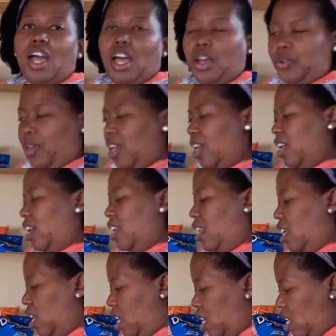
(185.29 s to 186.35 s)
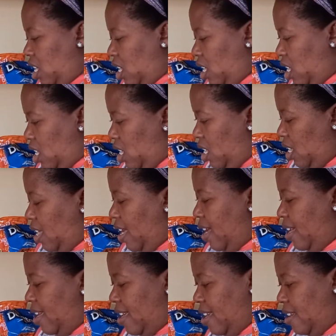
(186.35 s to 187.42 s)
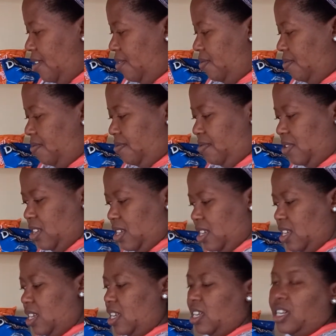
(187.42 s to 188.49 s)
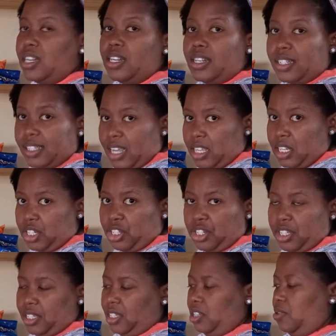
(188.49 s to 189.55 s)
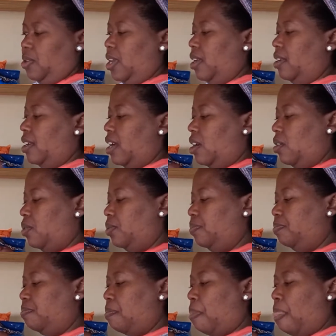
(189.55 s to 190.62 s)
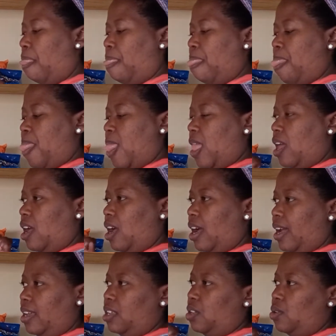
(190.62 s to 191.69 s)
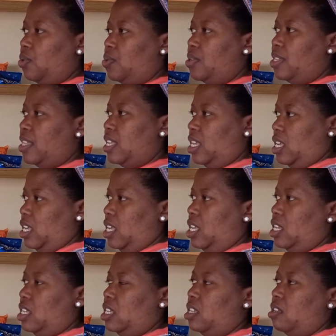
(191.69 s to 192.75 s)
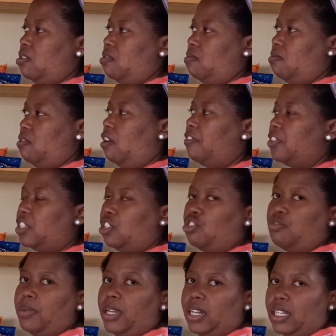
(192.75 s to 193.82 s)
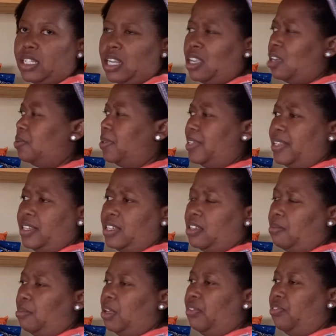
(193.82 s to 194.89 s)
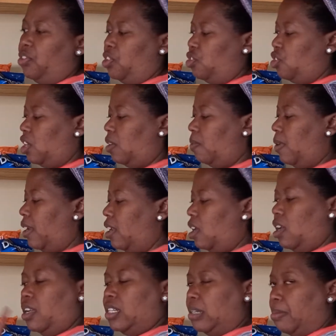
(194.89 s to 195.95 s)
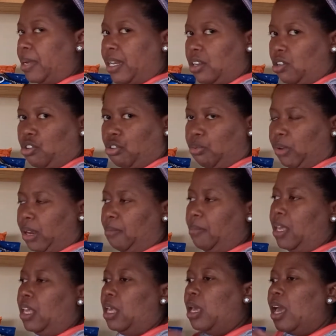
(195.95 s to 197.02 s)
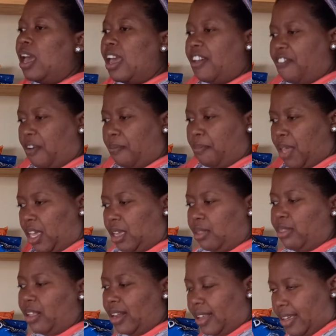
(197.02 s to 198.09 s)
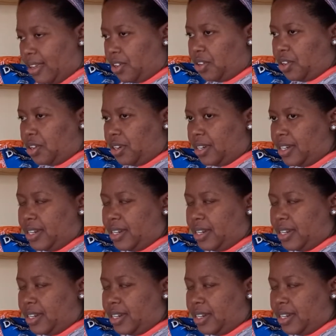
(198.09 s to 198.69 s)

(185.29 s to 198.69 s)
Okay, and here I have lasagna sheets. Okay, now I use these obviously to make lasagna, whether it's the beef or the chicken one, dependent on what I'm making. If I'm making the layered